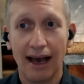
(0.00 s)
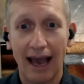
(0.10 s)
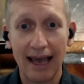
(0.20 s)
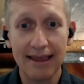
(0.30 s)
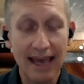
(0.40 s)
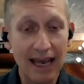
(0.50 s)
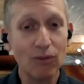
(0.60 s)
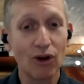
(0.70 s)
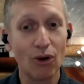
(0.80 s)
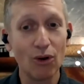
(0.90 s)
And then
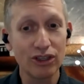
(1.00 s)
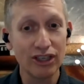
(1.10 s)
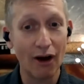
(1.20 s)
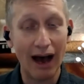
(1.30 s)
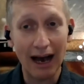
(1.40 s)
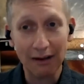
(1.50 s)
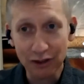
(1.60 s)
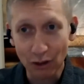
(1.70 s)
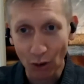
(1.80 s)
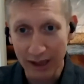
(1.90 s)
we'll also,
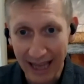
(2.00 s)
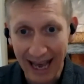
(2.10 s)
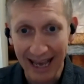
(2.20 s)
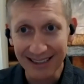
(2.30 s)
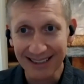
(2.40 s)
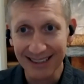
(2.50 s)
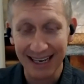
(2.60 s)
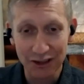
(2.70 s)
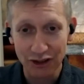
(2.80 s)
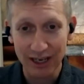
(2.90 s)
after all that
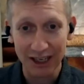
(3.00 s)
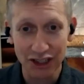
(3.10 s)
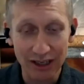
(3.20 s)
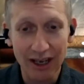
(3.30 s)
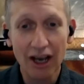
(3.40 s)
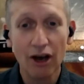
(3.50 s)
introduction,